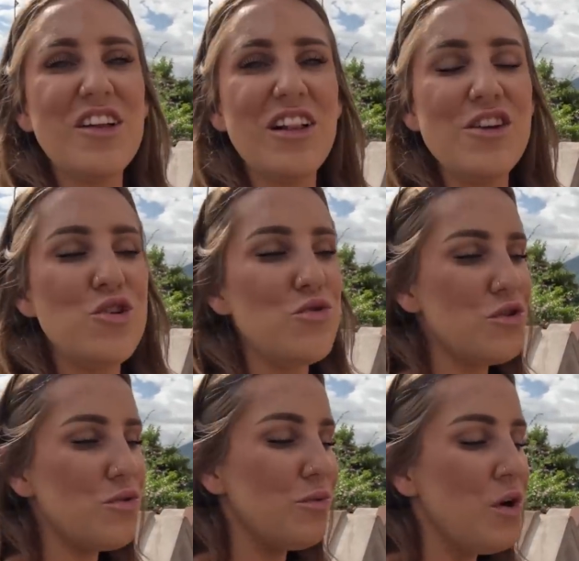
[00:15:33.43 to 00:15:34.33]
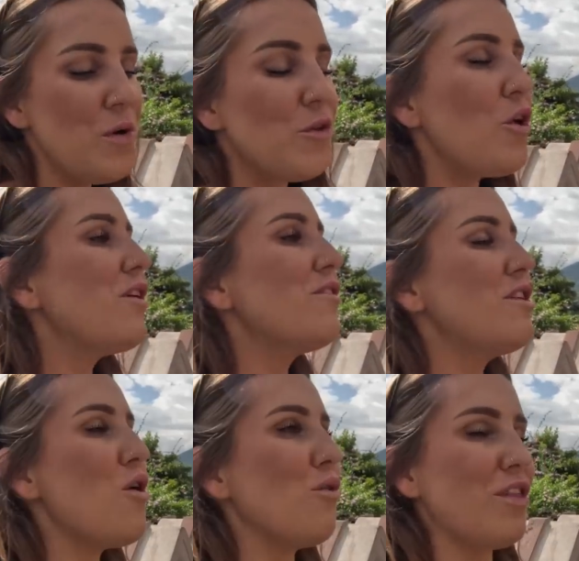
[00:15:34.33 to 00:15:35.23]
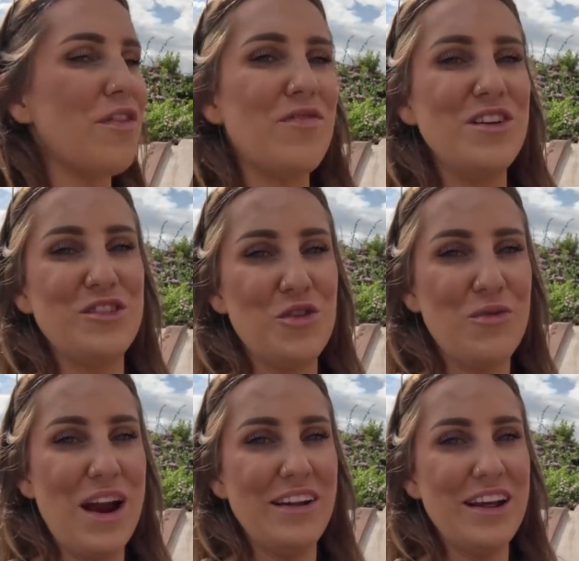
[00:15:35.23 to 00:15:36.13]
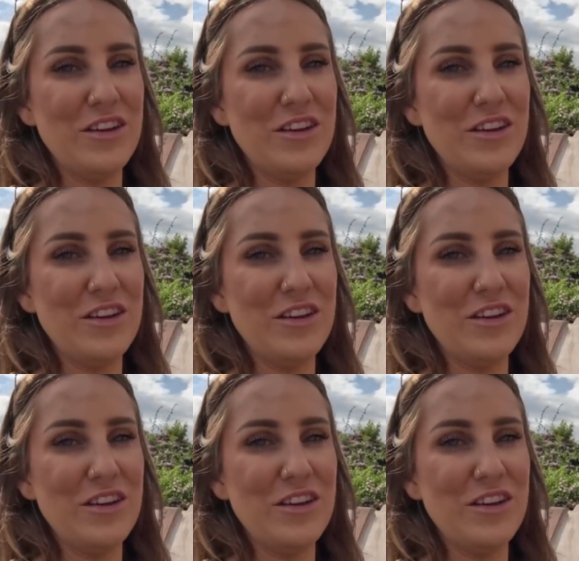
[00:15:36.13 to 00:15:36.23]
The you you you don't even know that it's gonna rain.